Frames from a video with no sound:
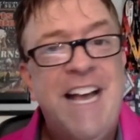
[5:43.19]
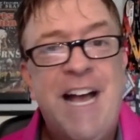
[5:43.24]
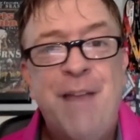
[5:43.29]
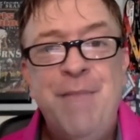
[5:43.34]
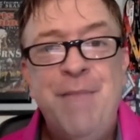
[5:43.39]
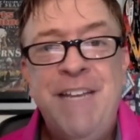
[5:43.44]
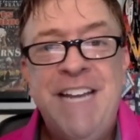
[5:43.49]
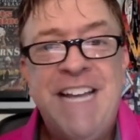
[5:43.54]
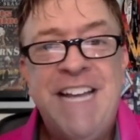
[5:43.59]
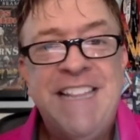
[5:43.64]
I
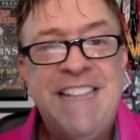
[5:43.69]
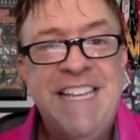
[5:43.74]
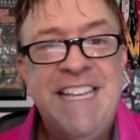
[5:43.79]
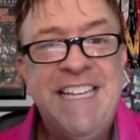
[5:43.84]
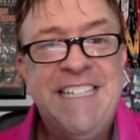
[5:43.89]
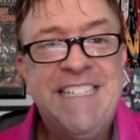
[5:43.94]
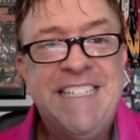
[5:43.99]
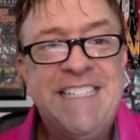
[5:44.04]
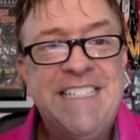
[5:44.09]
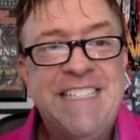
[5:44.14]
mean, I
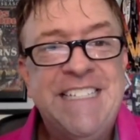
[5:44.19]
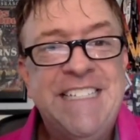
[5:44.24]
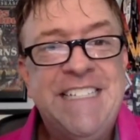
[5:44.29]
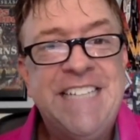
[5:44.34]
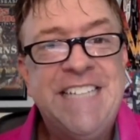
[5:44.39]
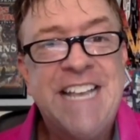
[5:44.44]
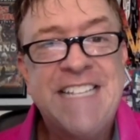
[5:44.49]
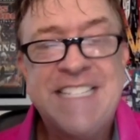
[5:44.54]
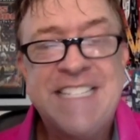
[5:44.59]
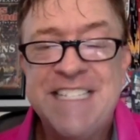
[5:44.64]
think
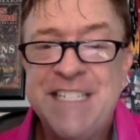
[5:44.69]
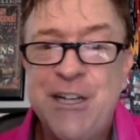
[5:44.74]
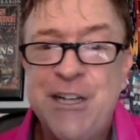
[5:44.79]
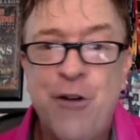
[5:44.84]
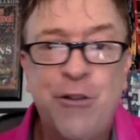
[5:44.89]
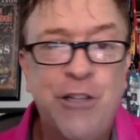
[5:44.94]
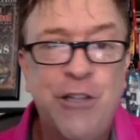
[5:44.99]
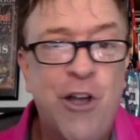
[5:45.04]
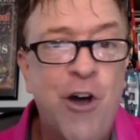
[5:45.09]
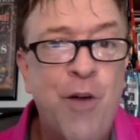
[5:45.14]
Texas and
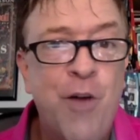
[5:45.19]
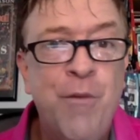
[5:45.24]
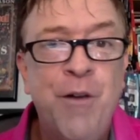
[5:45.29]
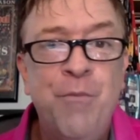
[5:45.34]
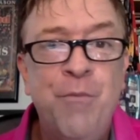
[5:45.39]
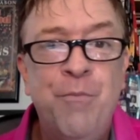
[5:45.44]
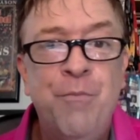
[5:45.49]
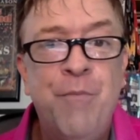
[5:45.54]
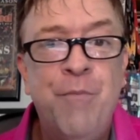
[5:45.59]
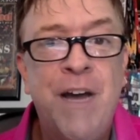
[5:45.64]

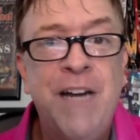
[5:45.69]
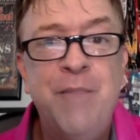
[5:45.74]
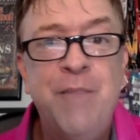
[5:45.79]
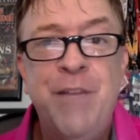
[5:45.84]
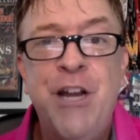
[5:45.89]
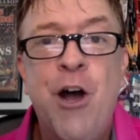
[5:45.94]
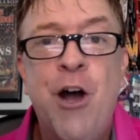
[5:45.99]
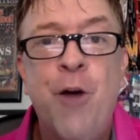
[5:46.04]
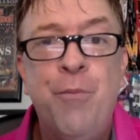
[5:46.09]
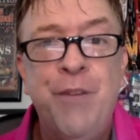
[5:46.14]
Oklahoma might have
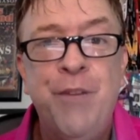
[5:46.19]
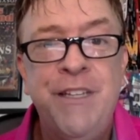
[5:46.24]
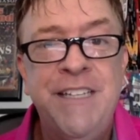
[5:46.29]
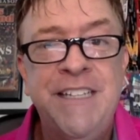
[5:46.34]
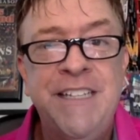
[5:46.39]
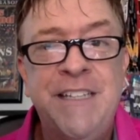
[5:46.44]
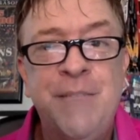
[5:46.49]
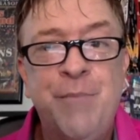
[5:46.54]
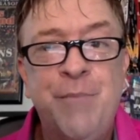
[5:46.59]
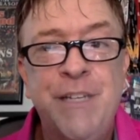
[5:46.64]
been hoping
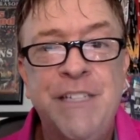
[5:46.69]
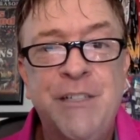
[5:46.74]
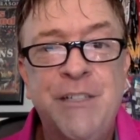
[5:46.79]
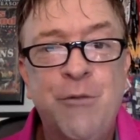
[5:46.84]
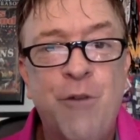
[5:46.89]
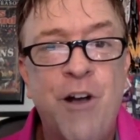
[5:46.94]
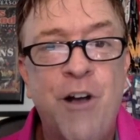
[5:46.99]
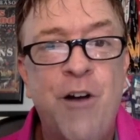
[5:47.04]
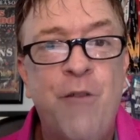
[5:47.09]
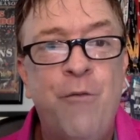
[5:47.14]
that the Big
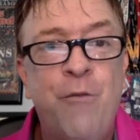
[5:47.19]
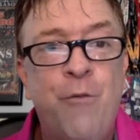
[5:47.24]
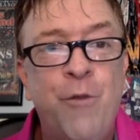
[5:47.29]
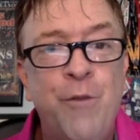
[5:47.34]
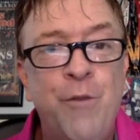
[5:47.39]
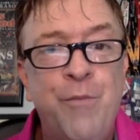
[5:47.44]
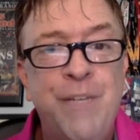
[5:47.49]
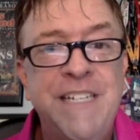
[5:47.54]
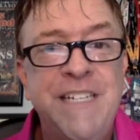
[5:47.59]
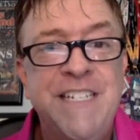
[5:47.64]
12
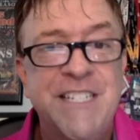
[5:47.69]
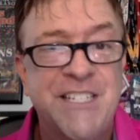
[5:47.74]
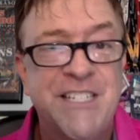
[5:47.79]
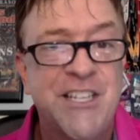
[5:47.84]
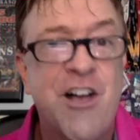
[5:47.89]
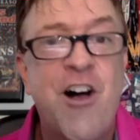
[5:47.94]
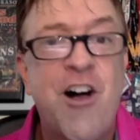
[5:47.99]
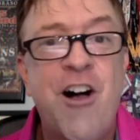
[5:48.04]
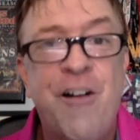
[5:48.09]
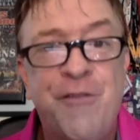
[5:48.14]
would be
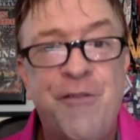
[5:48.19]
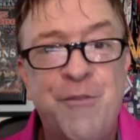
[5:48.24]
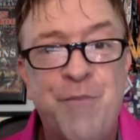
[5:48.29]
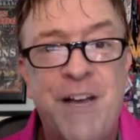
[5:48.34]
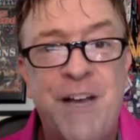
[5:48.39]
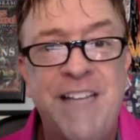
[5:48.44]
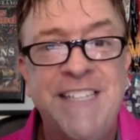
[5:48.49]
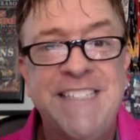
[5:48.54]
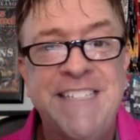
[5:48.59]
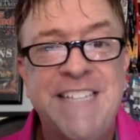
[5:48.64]
dissolved
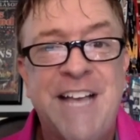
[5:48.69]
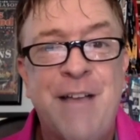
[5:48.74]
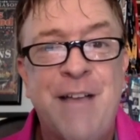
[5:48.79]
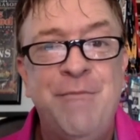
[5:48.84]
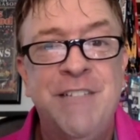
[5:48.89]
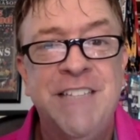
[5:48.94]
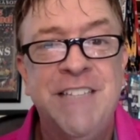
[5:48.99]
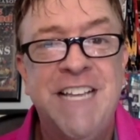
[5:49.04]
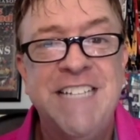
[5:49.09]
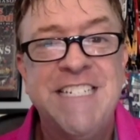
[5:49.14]
by the
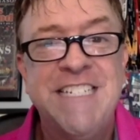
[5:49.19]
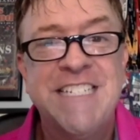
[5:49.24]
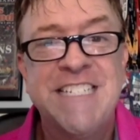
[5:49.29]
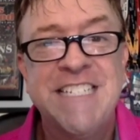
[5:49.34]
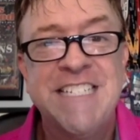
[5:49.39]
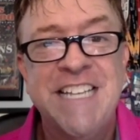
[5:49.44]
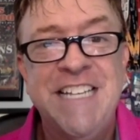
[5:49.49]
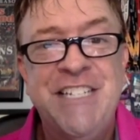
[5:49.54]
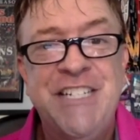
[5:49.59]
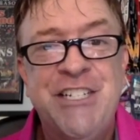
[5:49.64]
time the
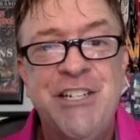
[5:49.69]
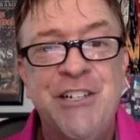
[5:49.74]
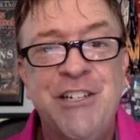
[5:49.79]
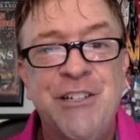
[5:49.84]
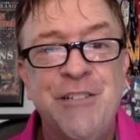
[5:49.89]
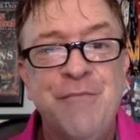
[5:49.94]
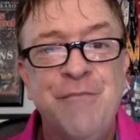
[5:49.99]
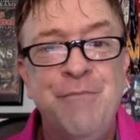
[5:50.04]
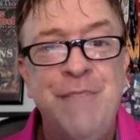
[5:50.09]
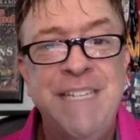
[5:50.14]

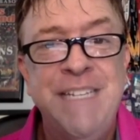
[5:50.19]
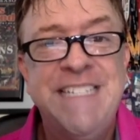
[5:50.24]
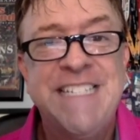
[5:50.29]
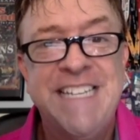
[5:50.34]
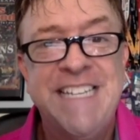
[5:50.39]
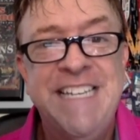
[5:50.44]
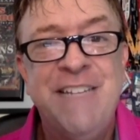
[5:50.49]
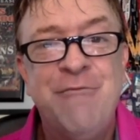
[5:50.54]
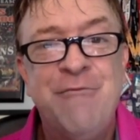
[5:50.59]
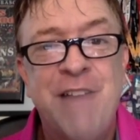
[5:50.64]
legislature
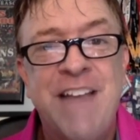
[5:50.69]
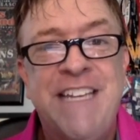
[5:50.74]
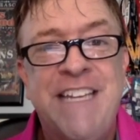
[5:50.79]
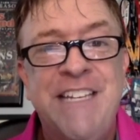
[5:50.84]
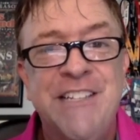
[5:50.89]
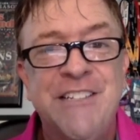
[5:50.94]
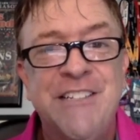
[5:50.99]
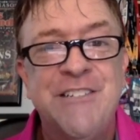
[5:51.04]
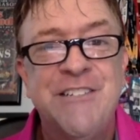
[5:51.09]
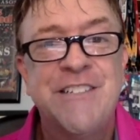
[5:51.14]
meets in
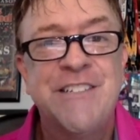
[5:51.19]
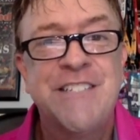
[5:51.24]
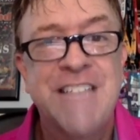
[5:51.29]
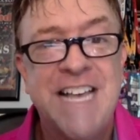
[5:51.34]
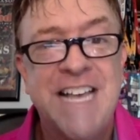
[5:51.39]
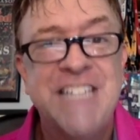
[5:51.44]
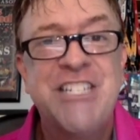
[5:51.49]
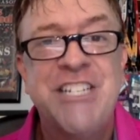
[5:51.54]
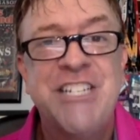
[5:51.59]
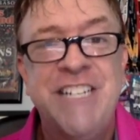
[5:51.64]
regular
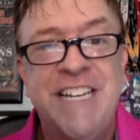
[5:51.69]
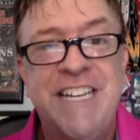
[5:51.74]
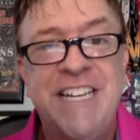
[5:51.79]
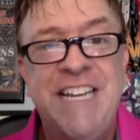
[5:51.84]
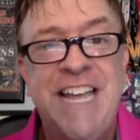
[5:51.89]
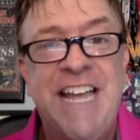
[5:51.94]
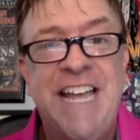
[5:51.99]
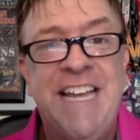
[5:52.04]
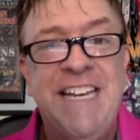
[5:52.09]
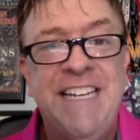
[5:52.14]
session
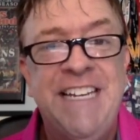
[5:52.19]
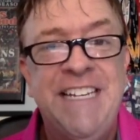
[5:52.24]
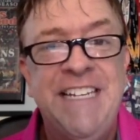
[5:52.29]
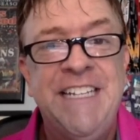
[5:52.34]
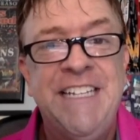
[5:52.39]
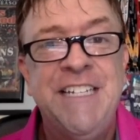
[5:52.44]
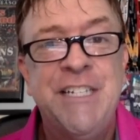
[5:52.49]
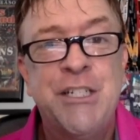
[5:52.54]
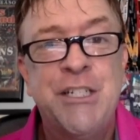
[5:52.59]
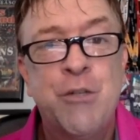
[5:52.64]
again
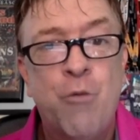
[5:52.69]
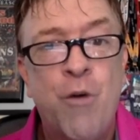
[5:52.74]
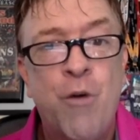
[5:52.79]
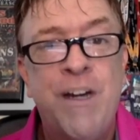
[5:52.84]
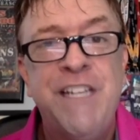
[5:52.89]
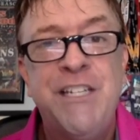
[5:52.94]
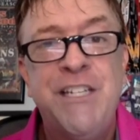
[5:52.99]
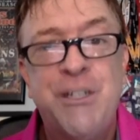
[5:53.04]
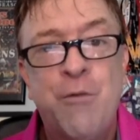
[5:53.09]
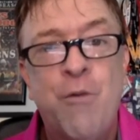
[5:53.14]
in
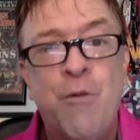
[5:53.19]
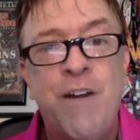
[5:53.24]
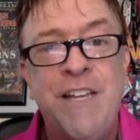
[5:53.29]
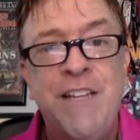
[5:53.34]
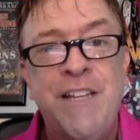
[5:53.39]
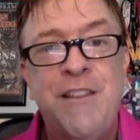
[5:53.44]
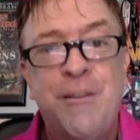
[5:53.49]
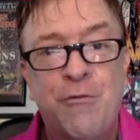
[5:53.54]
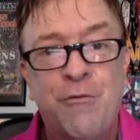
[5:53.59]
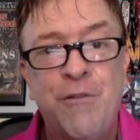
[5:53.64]

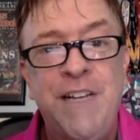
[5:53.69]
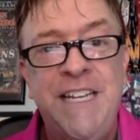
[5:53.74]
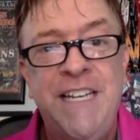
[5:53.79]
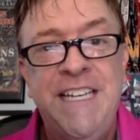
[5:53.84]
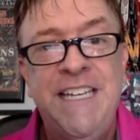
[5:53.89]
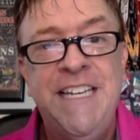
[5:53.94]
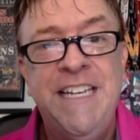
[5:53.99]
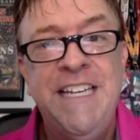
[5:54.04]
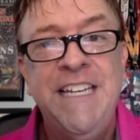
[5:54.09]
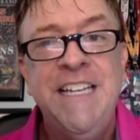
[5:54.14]

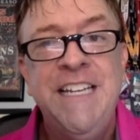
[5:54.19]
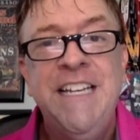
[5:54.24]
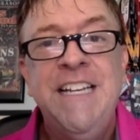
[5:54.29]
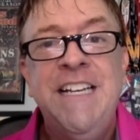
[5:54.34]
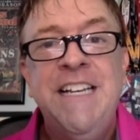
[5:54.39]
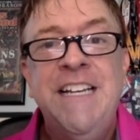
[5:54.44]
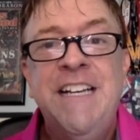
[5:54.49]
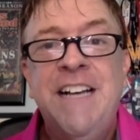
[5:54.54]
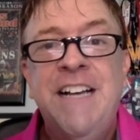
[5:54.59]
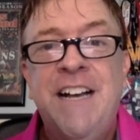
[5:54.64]
2023.
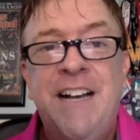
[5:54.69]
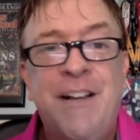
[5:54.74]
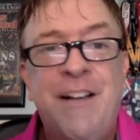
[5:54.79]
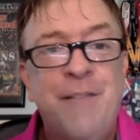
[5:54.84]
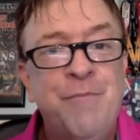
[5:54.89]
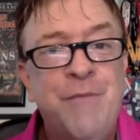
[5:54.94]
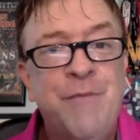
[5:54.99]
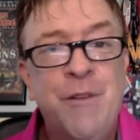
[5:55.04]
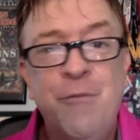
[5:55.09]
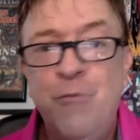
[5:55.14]

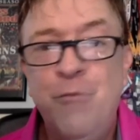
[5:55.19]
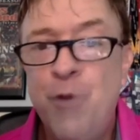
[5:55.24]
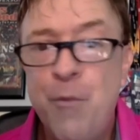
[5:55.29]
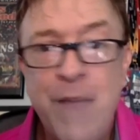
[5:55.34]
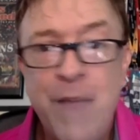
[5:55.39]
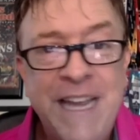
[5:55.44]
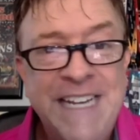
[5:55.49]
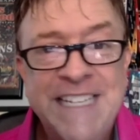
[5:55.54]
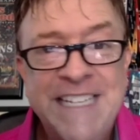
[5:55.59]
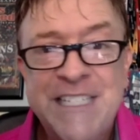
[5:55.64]
Um, the
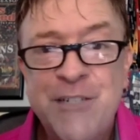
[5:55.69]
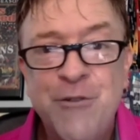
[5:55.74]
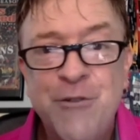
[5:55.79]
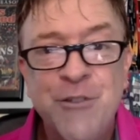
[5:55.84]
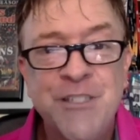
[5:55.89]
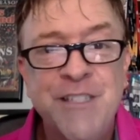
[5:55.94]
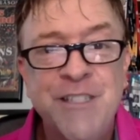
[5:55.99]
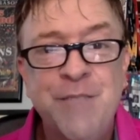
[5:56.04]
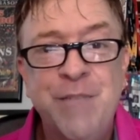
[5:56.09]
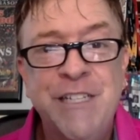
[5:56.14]
remaining
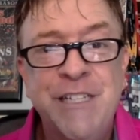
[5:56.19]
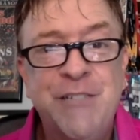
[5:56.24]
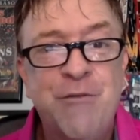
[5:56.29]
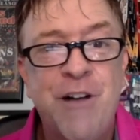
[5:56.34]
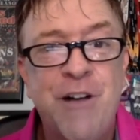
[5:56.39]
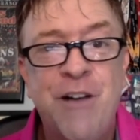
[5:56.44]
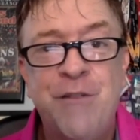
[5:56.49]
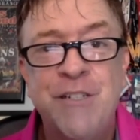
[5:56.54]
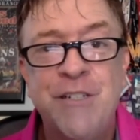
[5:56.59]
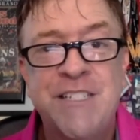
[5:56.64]
schools in the Big
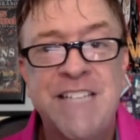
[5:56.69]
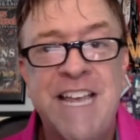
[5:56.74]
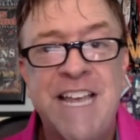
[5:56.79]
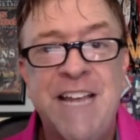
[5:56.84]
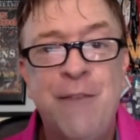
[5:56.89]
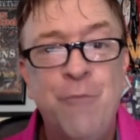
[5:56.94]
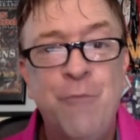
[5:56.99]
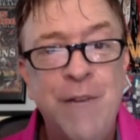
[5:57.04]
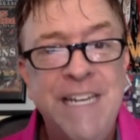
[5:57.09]
12 are saying we